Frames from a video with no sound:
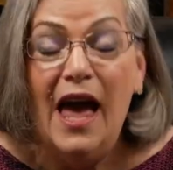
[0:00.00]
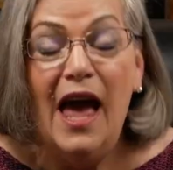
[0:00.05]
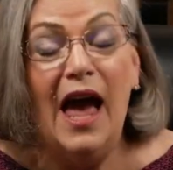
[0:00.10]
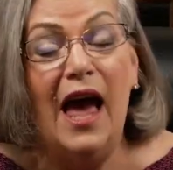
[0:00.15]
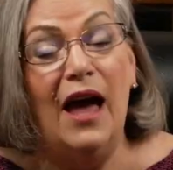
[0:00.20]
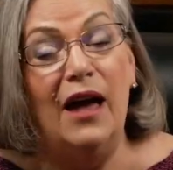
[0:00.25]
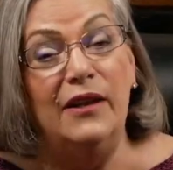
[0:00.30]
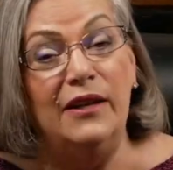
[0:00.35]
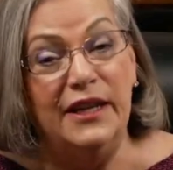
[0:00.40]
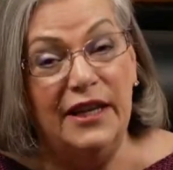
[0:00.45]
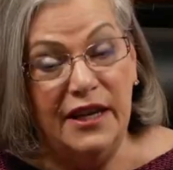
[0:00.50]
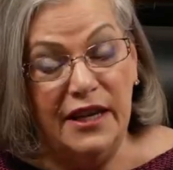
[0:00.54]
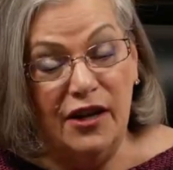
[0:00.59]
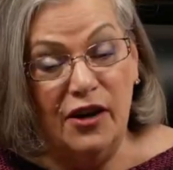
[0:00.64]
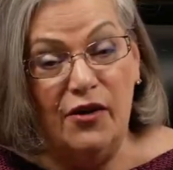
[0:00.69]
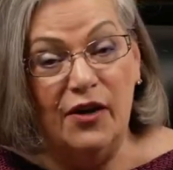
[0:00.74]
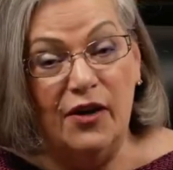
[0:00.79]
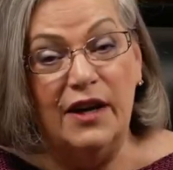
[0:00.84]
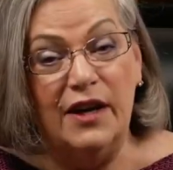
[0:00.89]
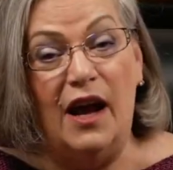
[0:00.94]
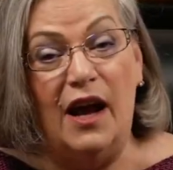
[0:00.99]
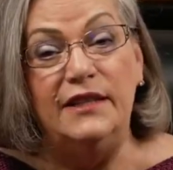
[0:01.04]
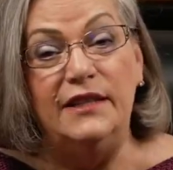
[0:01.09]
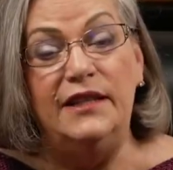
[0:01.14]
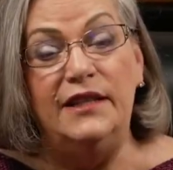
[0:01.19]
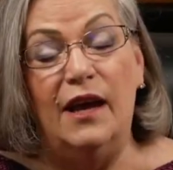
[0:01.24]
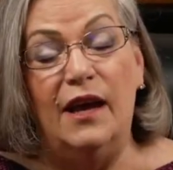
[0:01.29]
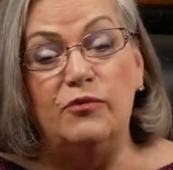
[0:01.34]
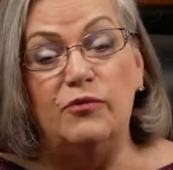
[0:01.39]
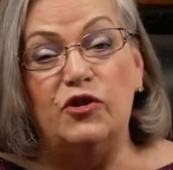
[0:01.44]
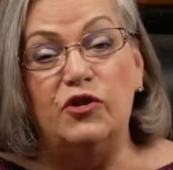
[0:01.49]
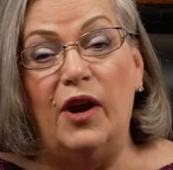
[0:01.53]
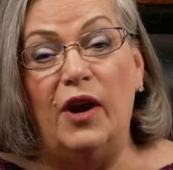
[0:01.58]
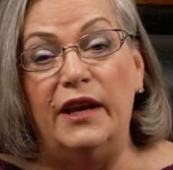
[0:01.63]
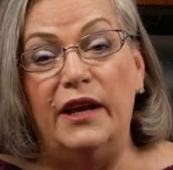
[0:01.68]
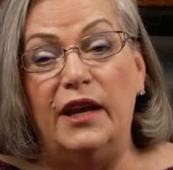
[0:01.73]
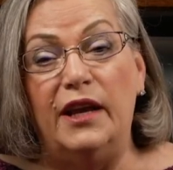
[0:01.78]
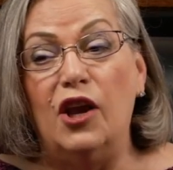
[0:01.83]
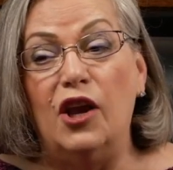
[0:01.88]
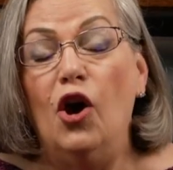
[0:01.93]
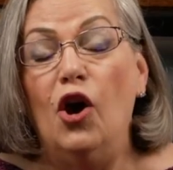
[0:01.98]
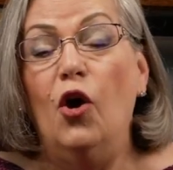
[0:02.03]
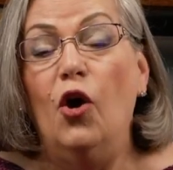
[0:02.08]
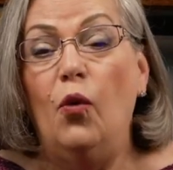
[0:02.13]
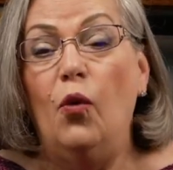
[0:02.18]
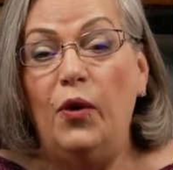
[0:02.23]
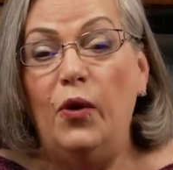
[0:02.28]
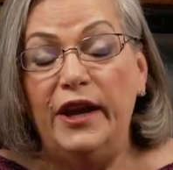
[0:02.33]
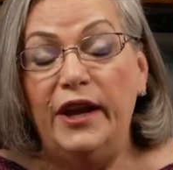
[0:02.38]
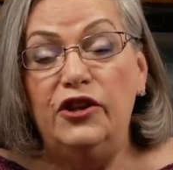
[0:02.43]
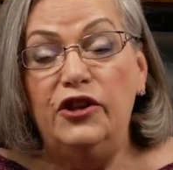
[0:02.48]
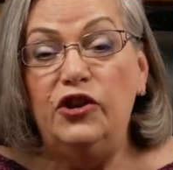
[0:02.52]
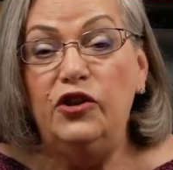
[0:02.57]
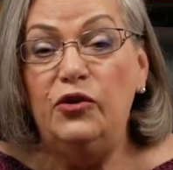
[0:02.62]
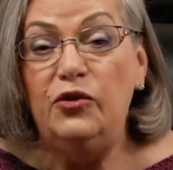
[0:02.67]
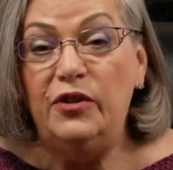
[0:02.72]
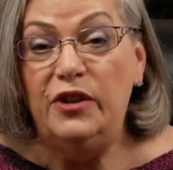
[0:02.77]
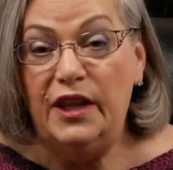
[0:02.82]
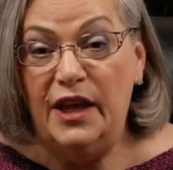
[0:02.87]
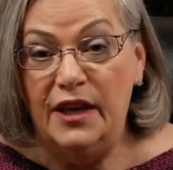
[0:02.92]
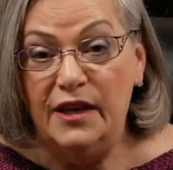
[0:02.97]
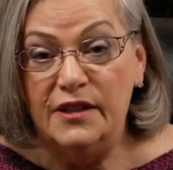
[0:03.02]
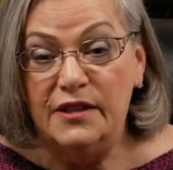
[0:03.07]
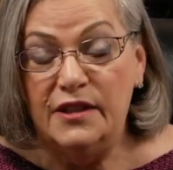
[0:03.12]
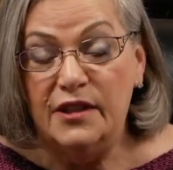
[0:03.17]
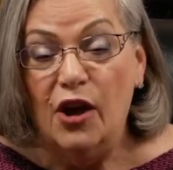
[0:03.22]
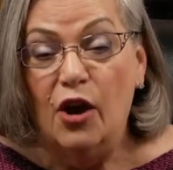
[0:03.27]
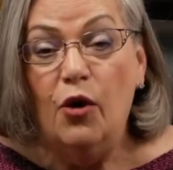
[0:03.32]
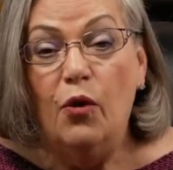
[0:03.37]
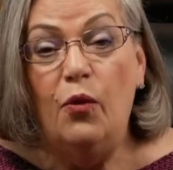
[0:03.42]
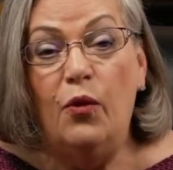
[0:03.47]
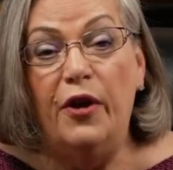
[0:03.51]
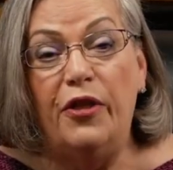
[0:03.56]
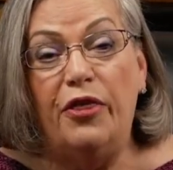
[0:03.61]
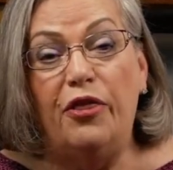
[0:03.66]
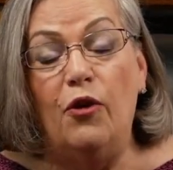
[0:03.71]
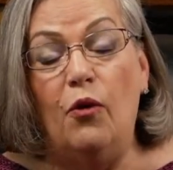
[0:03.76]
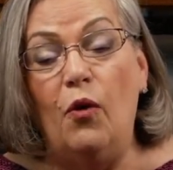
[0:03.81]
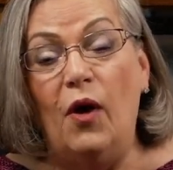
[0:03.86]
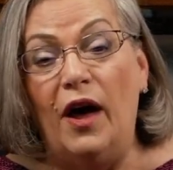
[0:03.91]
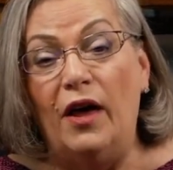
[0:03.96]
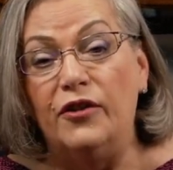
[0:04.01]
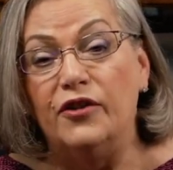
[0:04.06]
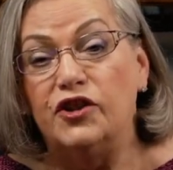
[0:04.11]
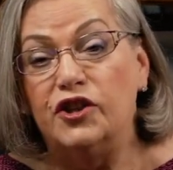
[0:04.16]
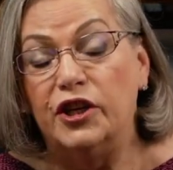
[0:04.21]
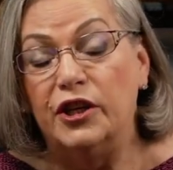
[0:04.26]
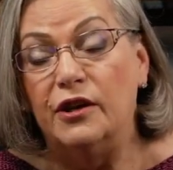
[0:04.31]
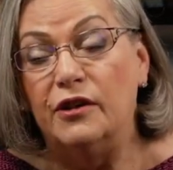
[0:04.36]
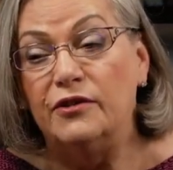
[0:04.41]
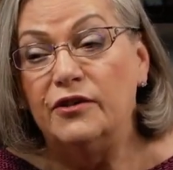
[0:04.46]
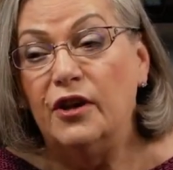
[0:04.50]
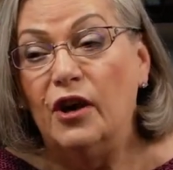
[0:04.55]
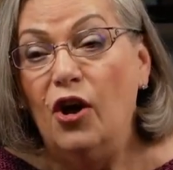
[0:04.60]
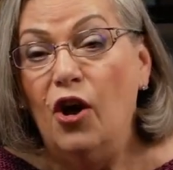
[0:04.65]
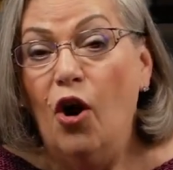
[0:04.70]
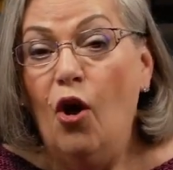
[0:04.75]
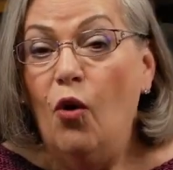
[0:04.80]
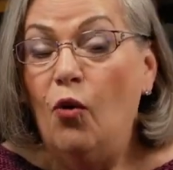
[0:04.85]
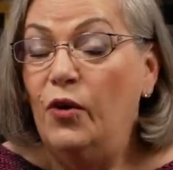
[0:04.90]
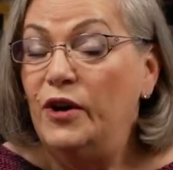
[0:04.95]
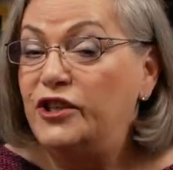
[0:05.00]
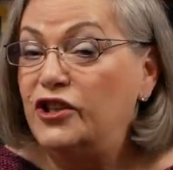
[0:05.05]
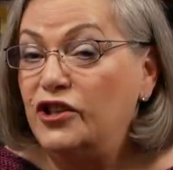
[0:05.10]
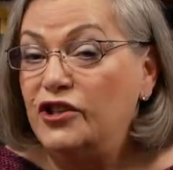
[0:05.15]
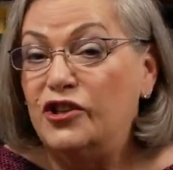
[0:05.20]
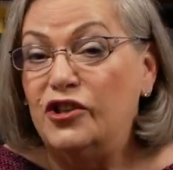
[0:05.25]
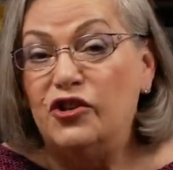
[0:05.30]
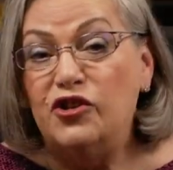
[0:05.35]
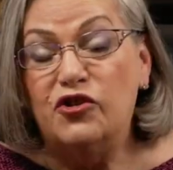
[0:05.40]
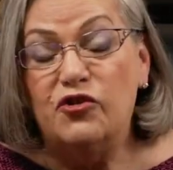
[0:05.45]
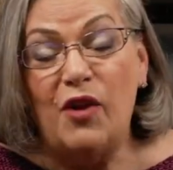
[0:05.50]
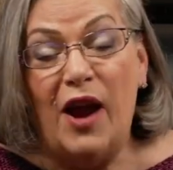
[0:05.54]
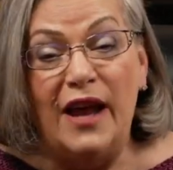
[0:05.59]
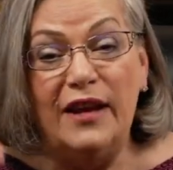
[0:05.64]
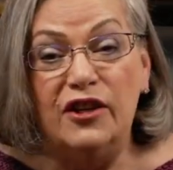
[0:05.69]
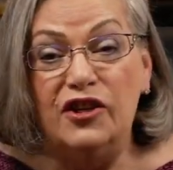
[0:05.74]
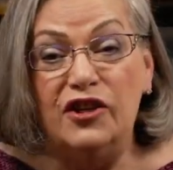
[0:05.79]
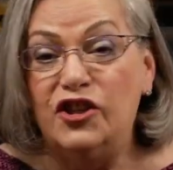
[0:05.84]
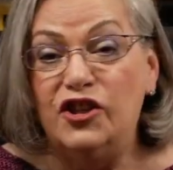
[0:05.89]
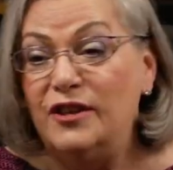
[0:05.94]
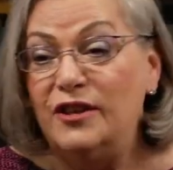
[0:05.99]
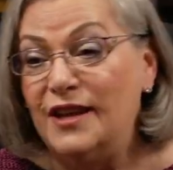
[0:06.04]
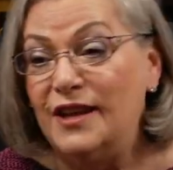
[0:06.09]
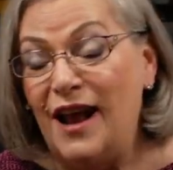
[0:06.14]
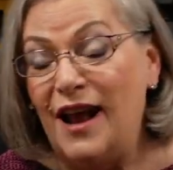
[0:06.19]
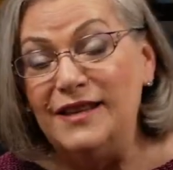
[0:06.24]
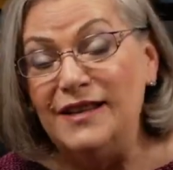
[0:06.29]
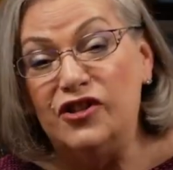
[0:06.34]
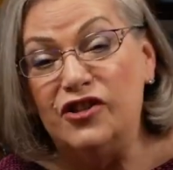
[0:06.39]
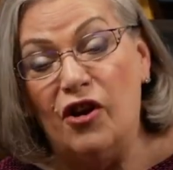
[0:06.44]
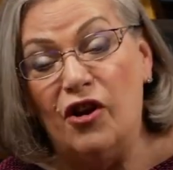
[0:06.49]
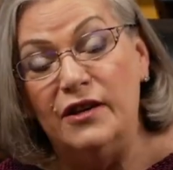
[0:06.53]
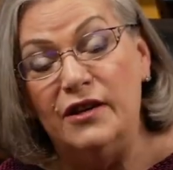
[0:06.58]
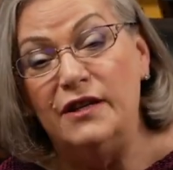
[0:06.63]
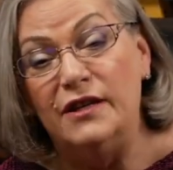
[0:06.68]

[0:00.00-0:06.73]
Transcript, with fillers: And here at ITM Trading, we do this with the Wealth Shield which is a strategy that I started